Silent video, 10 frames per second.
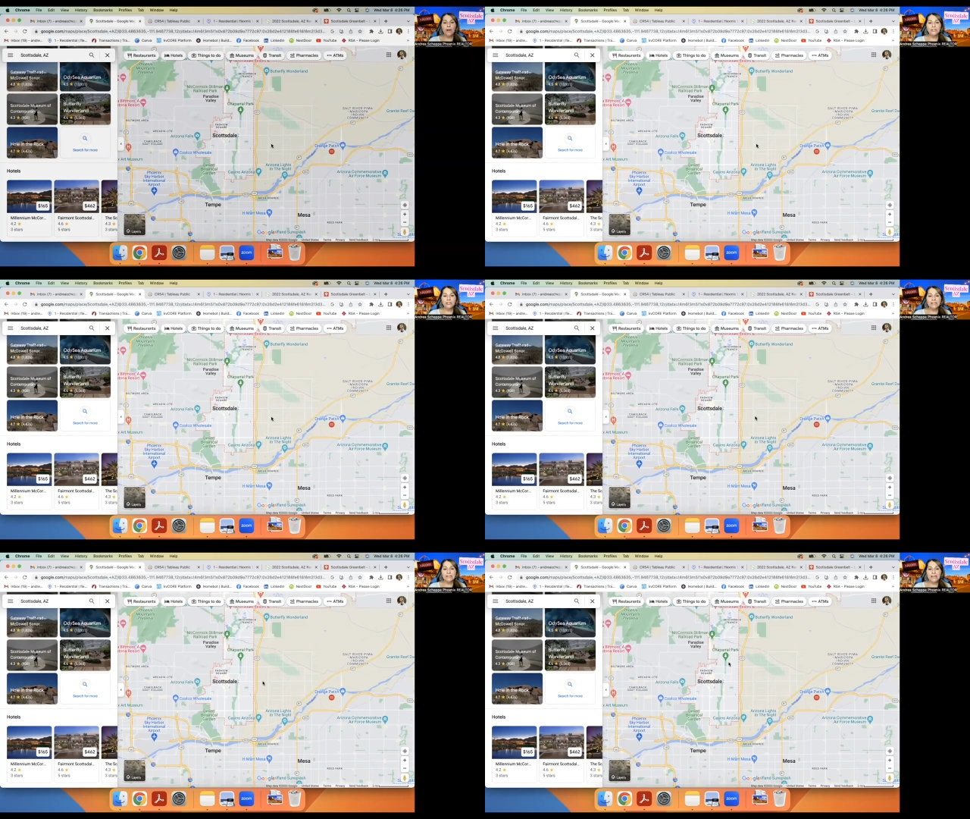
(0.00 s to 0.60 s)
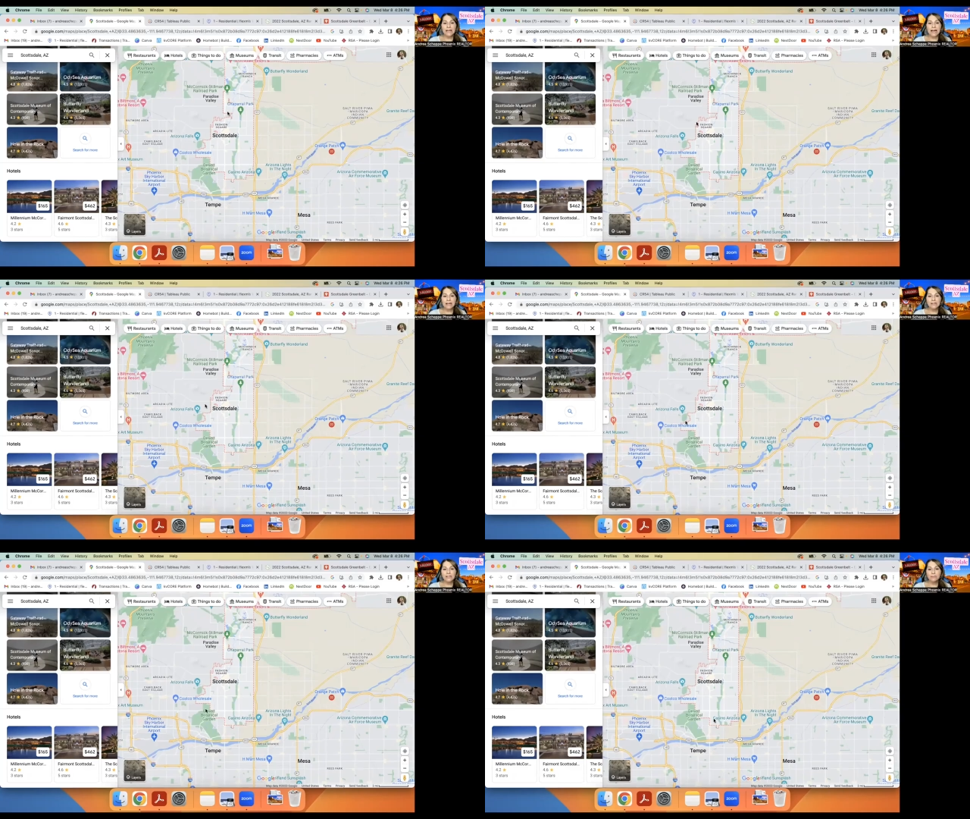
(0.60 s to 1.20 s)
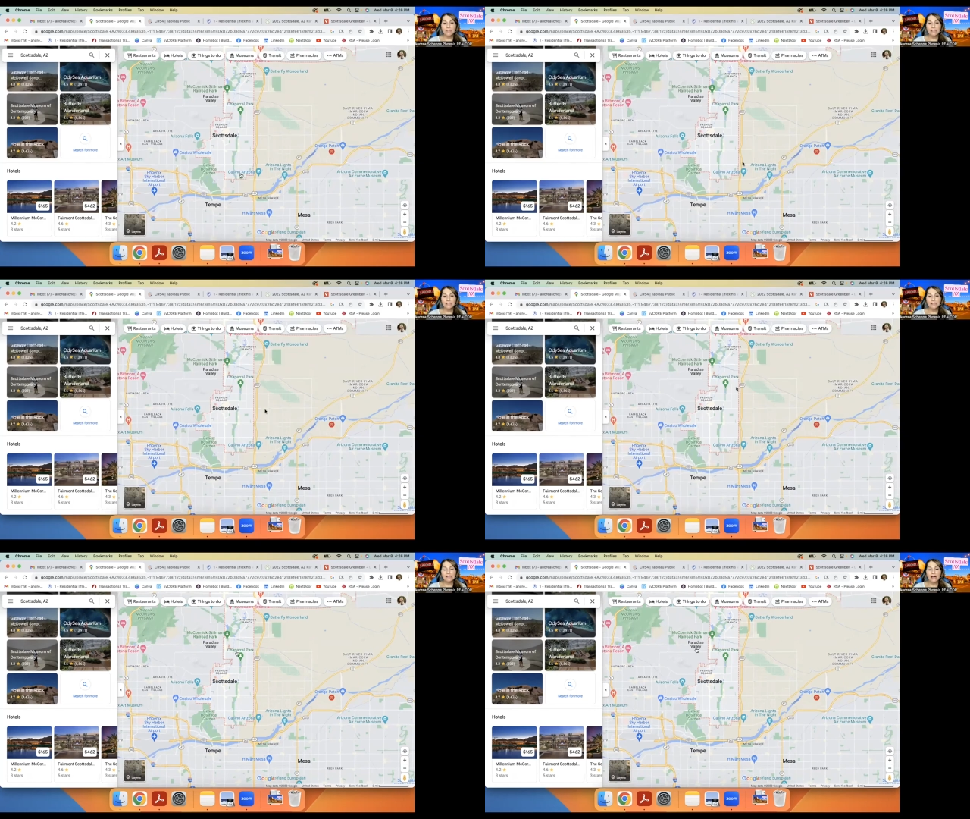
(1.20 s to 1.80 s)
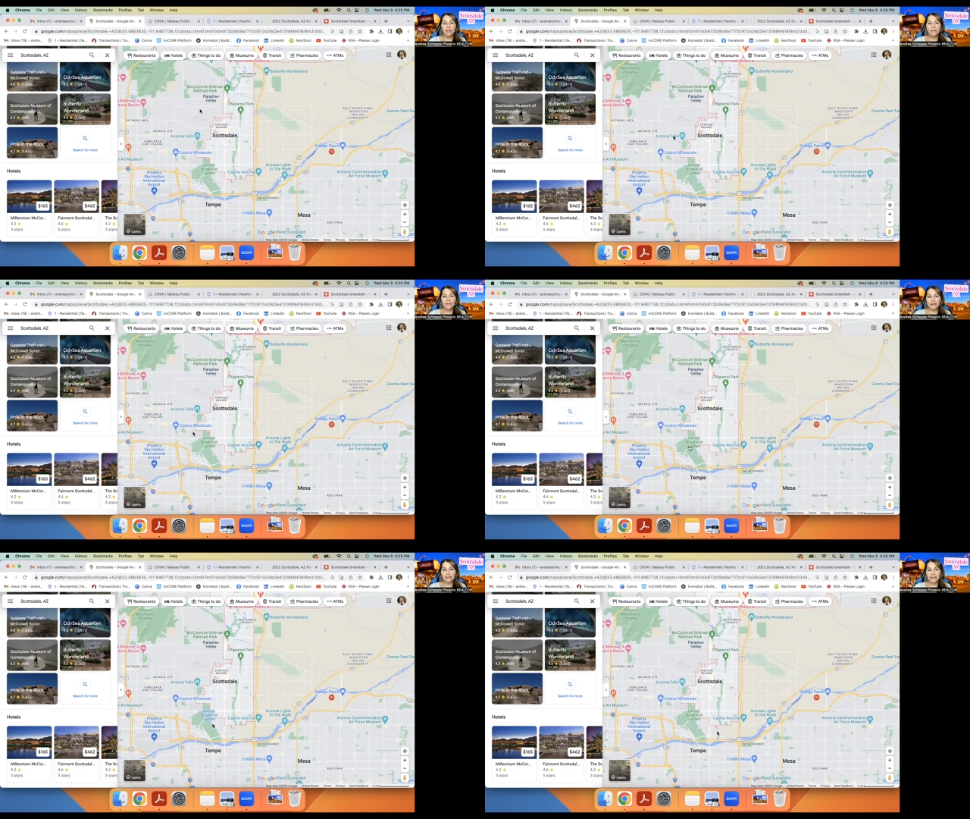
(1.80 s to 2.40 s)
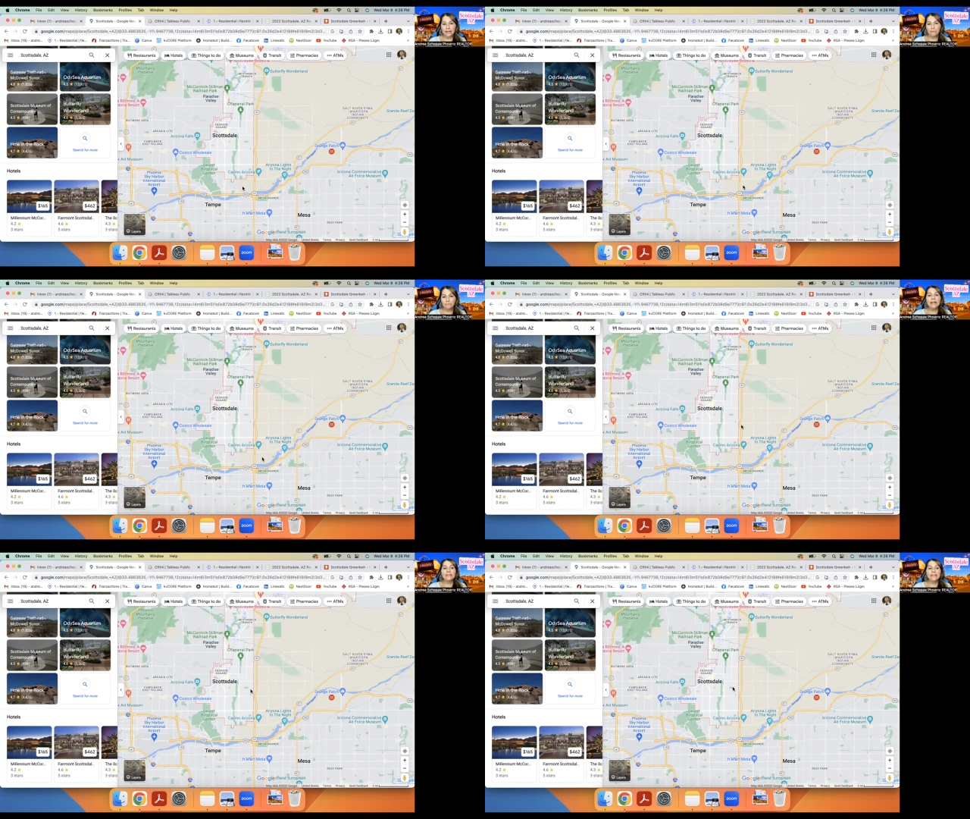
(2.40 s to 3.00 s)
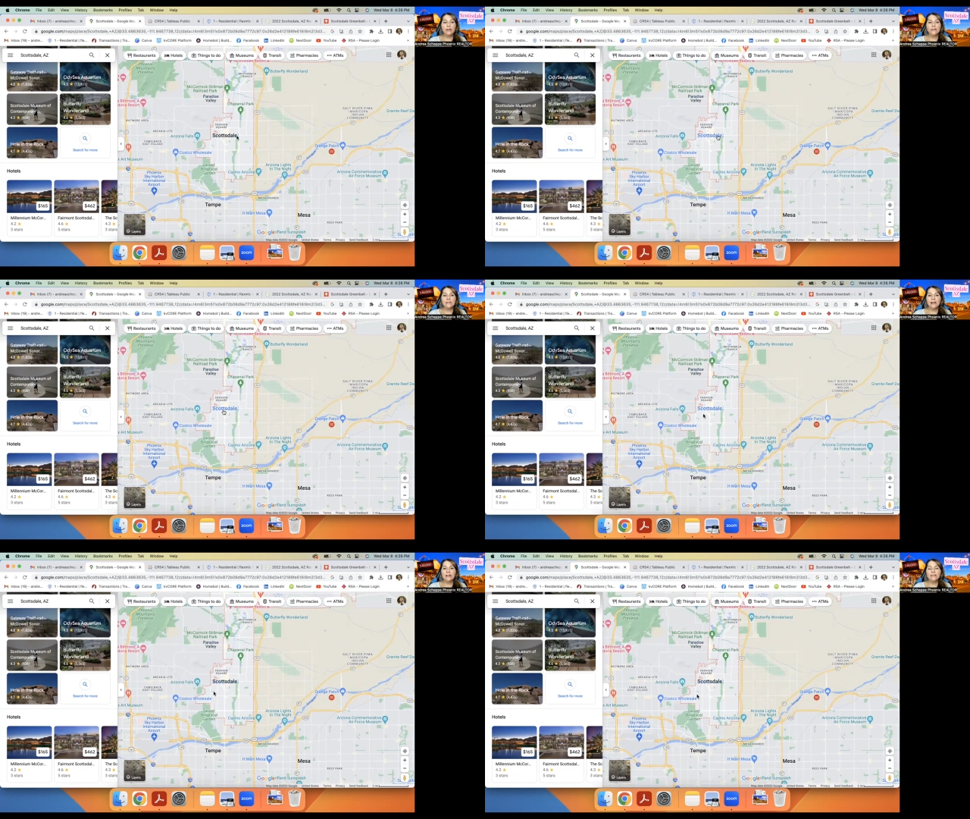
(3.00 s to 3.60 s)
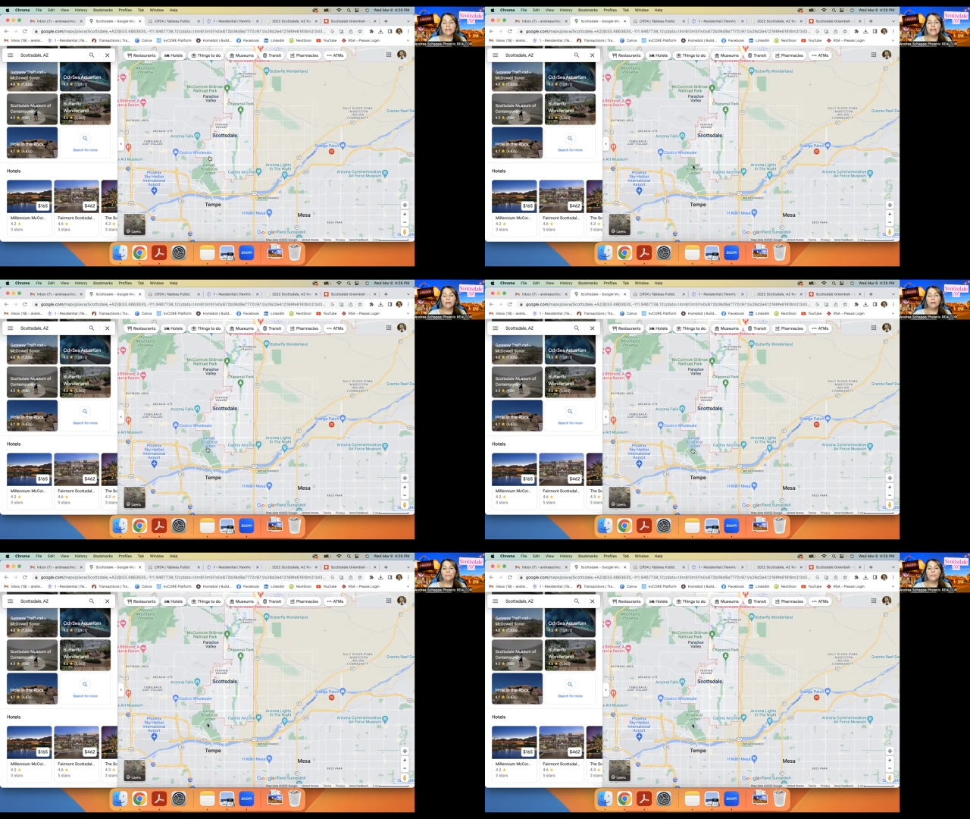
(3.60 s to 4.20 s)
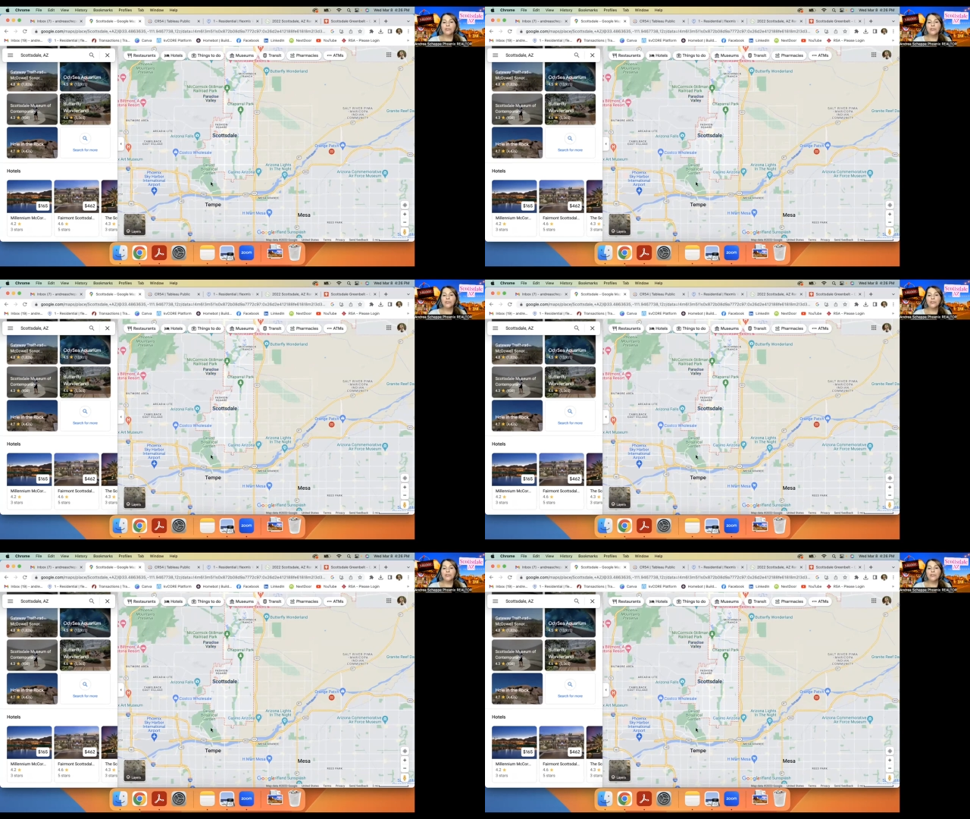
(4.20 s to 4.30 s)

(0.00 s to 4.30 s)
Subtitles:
Nobody's mouth can be seen.